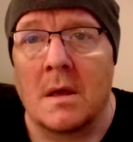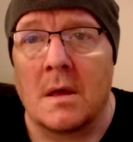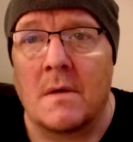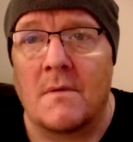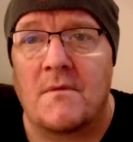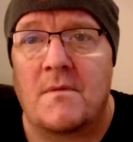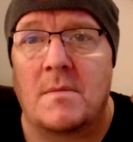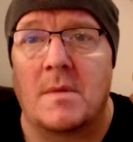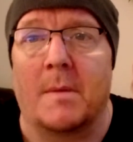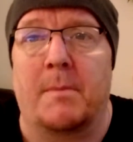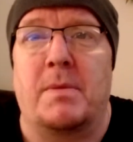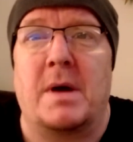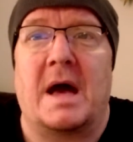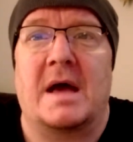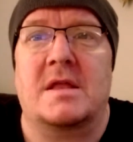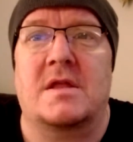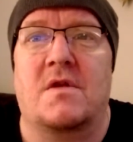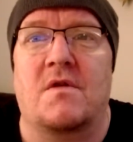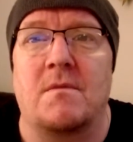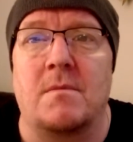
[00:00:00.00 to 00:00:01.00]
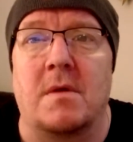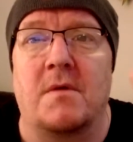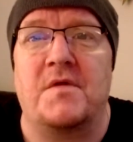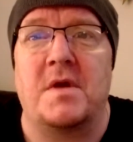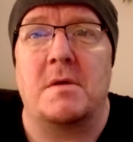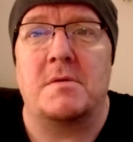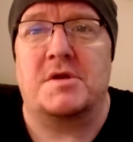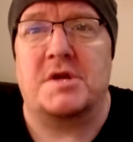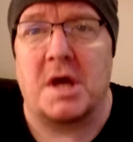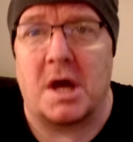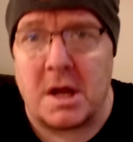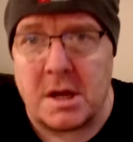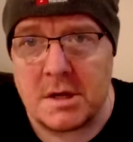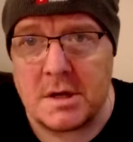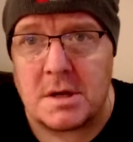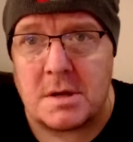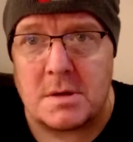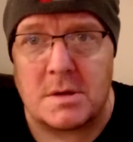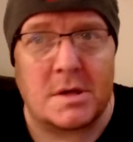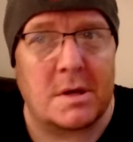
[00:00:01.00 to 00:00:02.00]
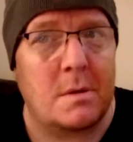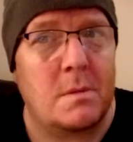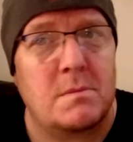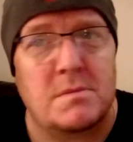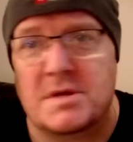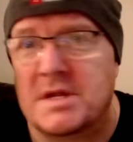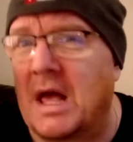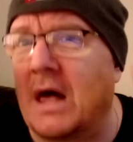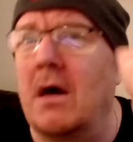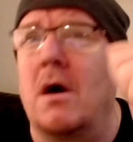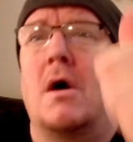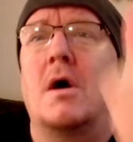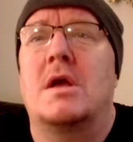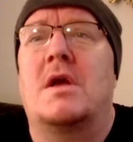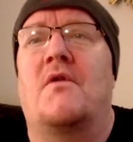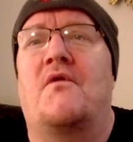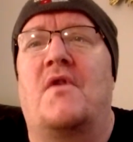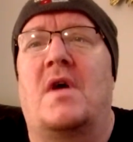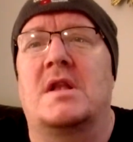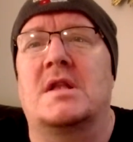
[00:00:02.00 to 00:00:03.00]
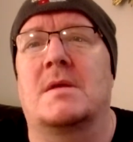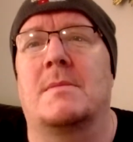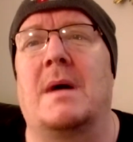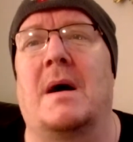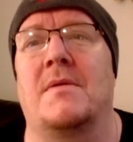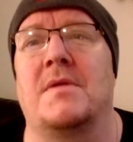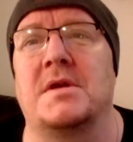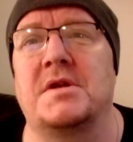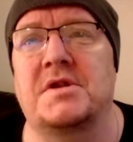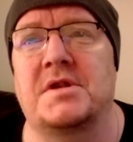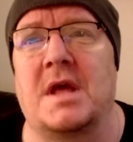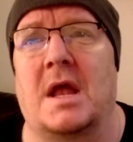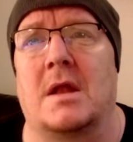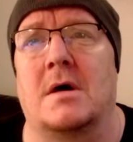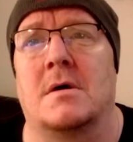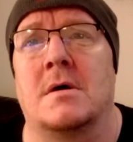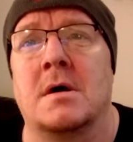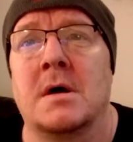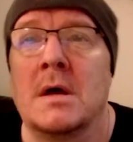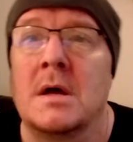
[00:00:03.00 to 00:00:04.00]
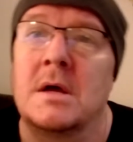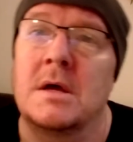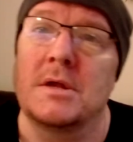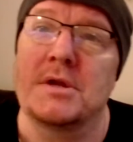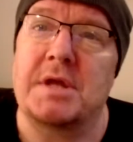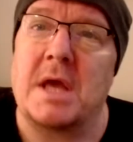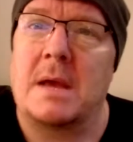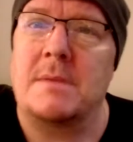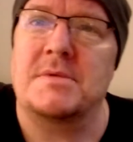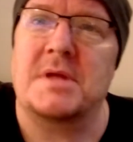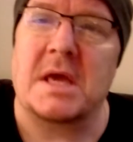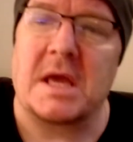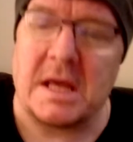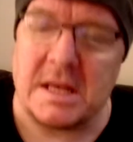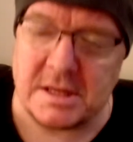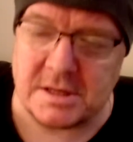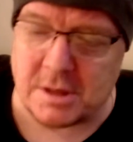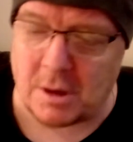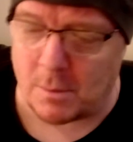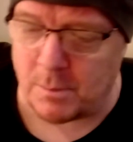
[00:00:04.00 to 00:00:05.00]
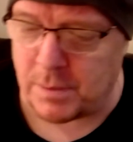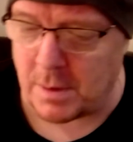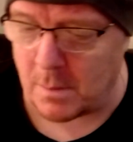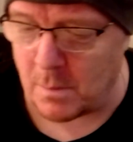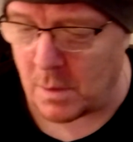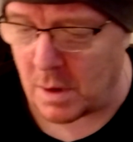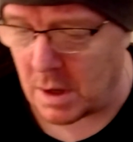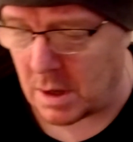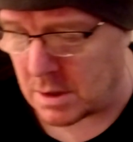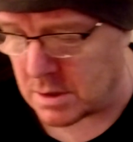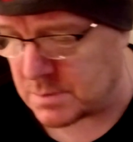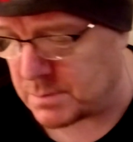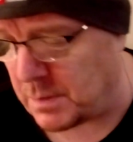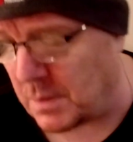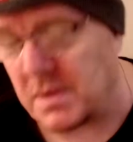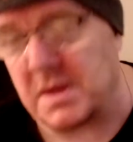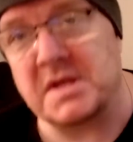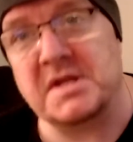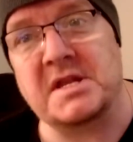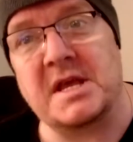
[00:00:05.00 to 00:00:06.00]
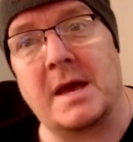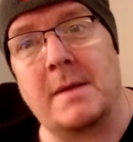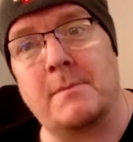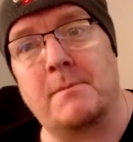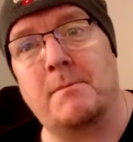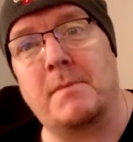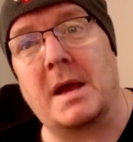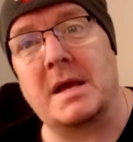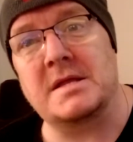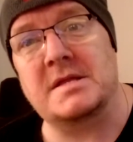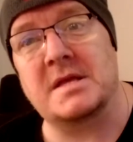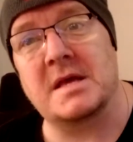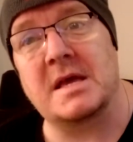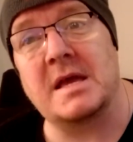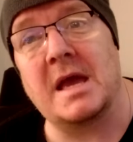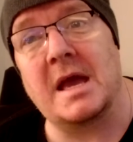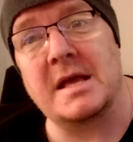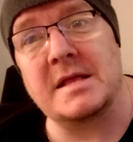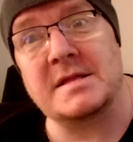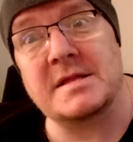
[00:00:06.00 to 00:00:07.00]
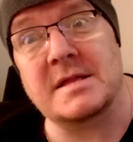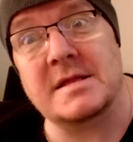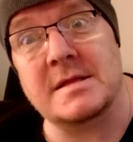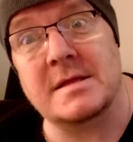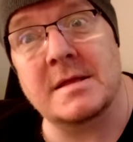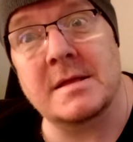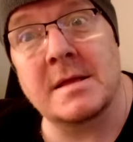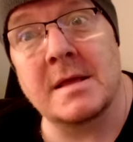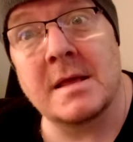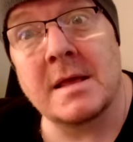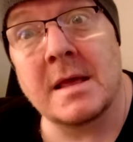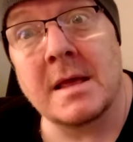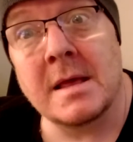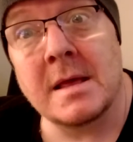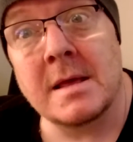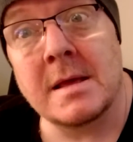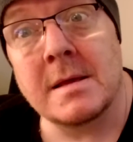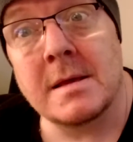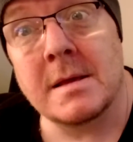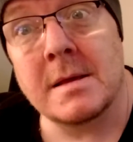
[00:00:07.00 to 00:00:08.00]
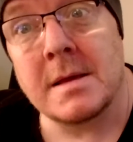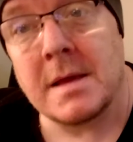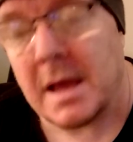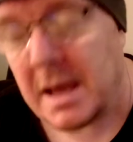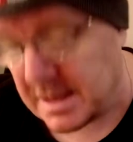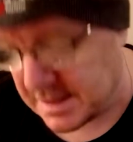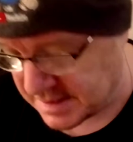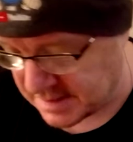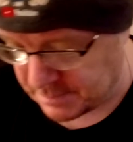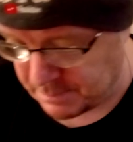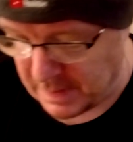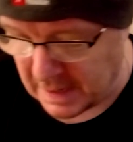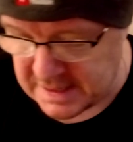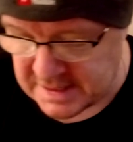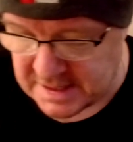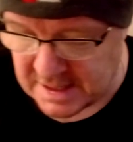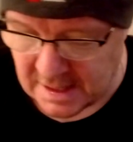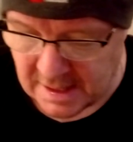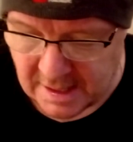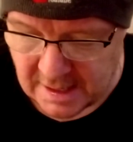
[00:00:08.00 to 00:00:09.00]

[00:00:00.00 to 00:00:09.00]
from the past, from the future, to tell all your friends about this channel, James Ingham's Open World. But the tip basically is save